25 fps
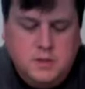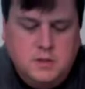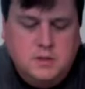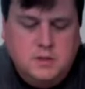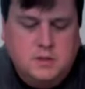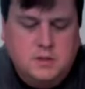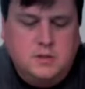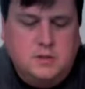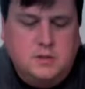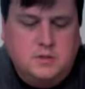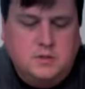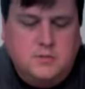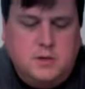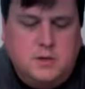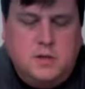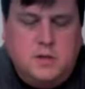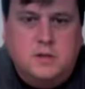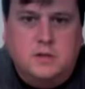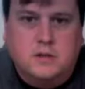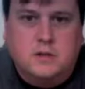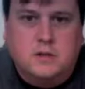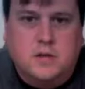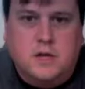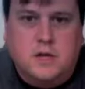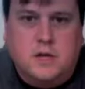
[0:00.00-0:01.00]
This regular
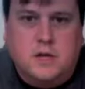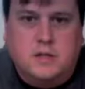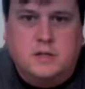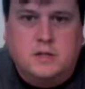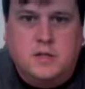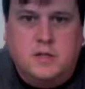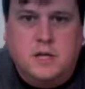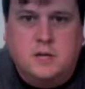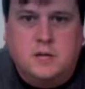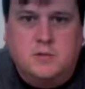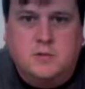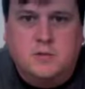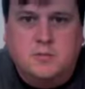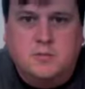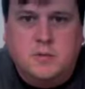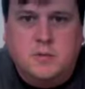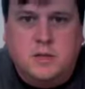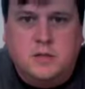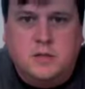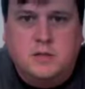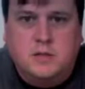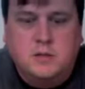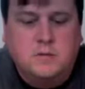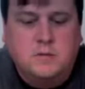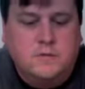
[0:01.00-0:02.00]
kind came with my
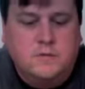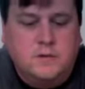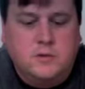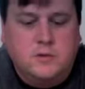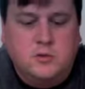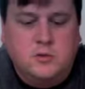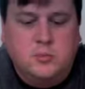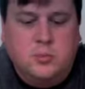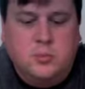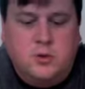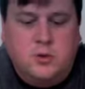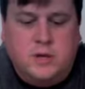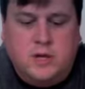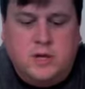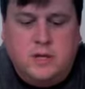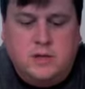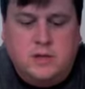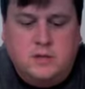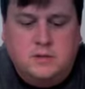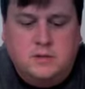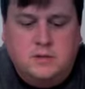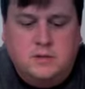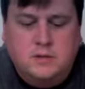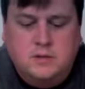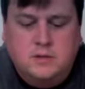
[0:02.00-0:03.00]
Cube for You
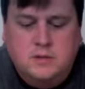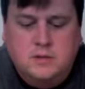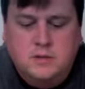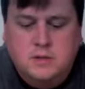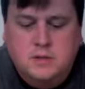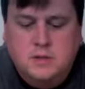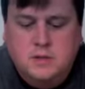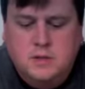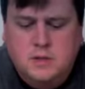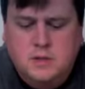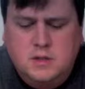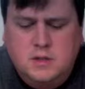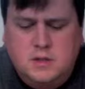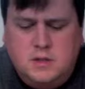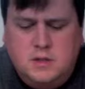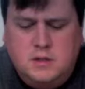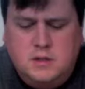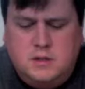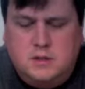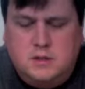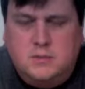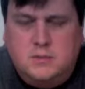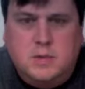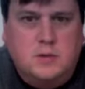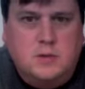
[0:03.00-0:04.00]
brand.
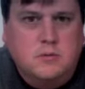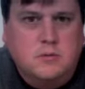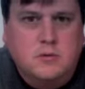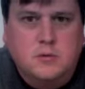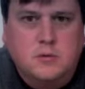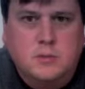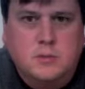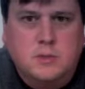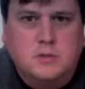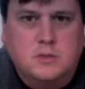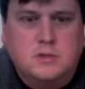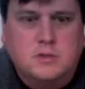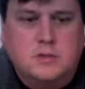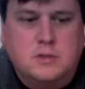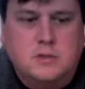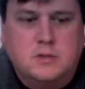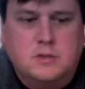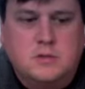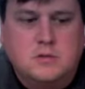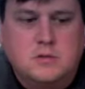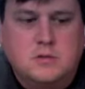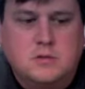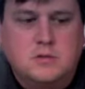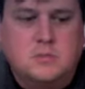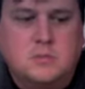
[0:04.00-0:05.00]
My Rubik's
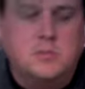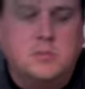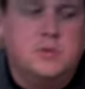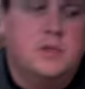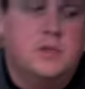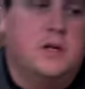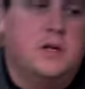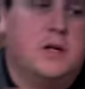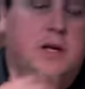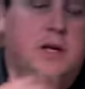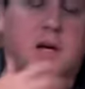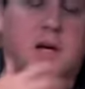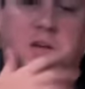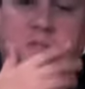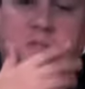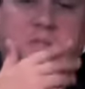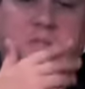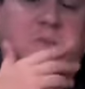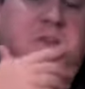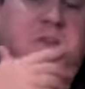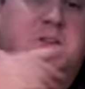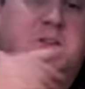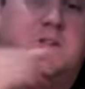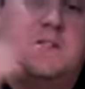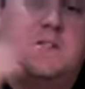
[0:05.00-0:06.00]
Cube that I got from
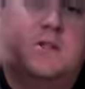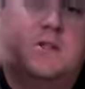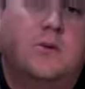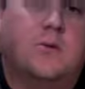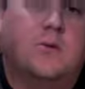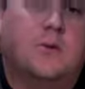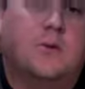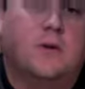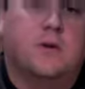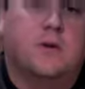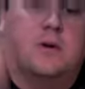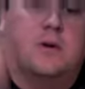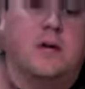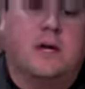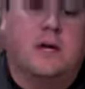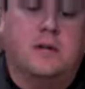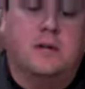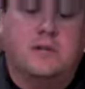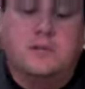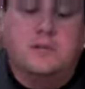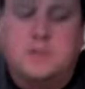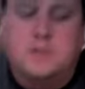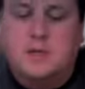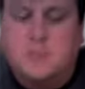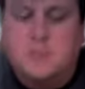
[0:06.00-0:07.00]
the store had the
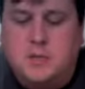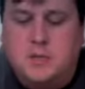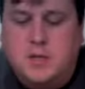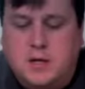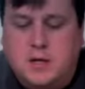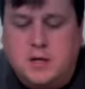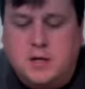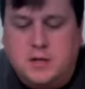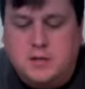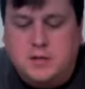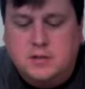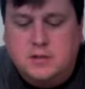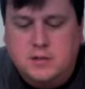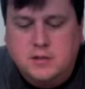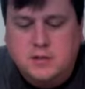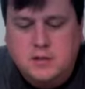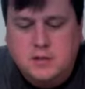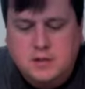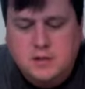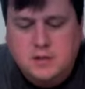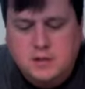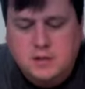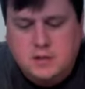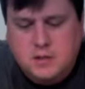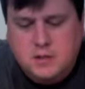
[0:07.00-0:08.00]
same kind.
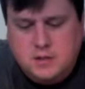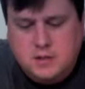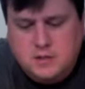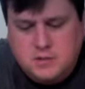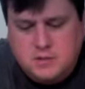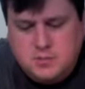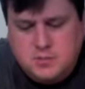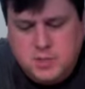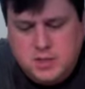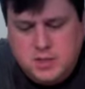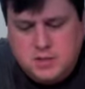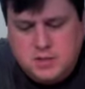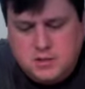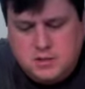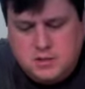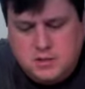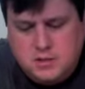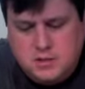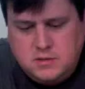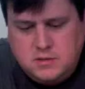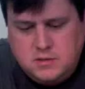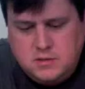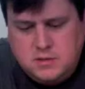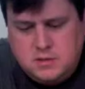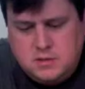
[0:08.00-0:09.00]
It was
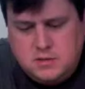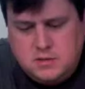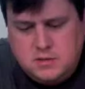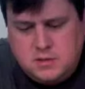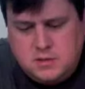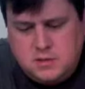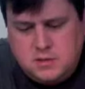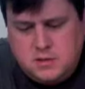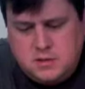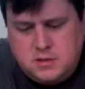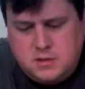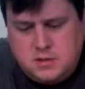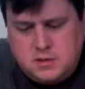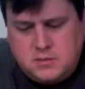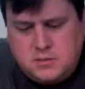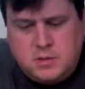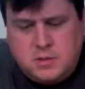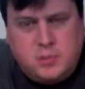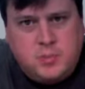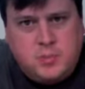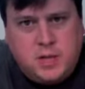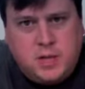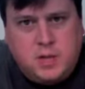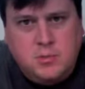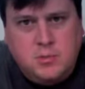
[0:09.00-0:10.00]
basically just a
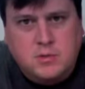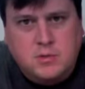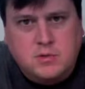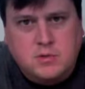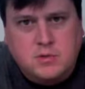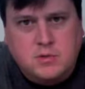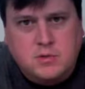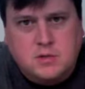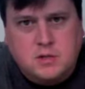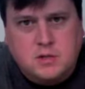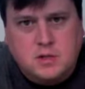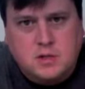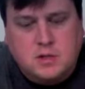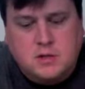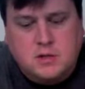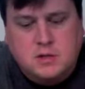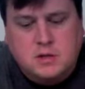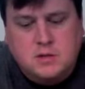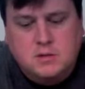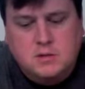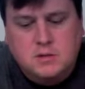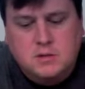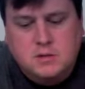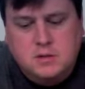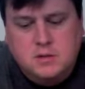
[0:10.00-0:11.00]
paper
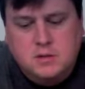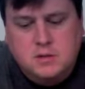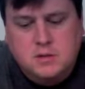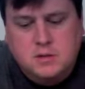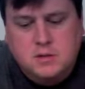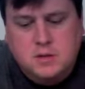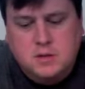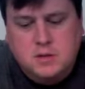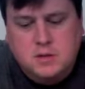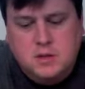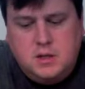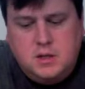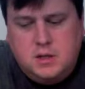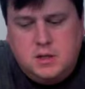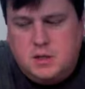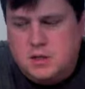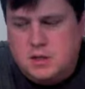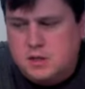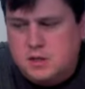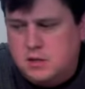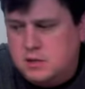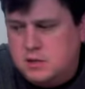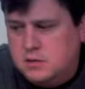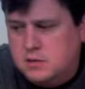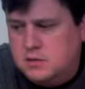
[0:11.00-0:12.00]
sticker,
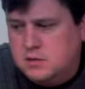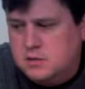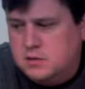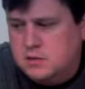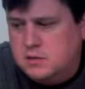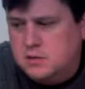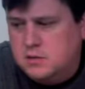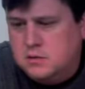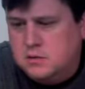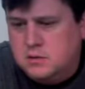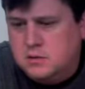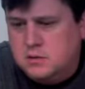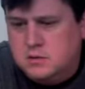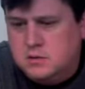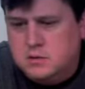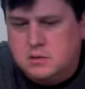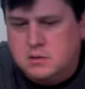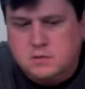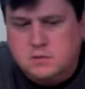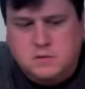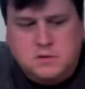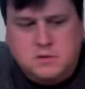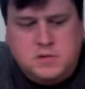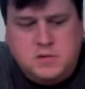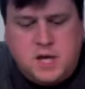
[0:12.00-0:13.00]
and
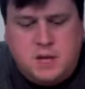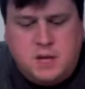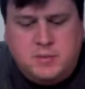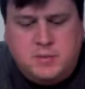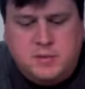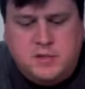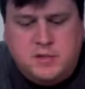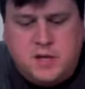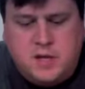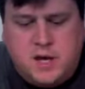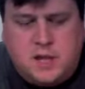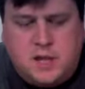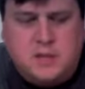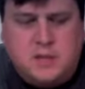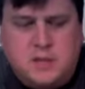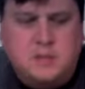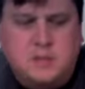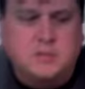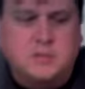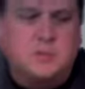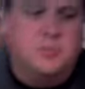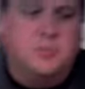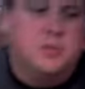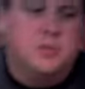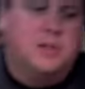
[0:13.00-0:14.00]
over top of that is
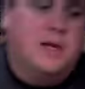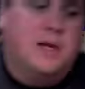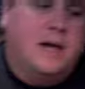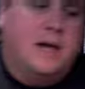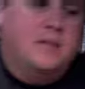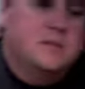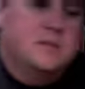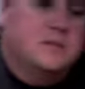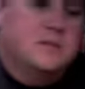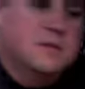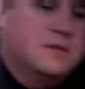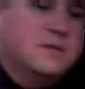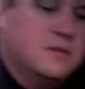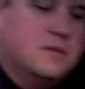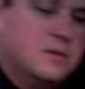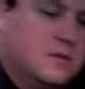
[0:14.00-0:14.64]
a plastic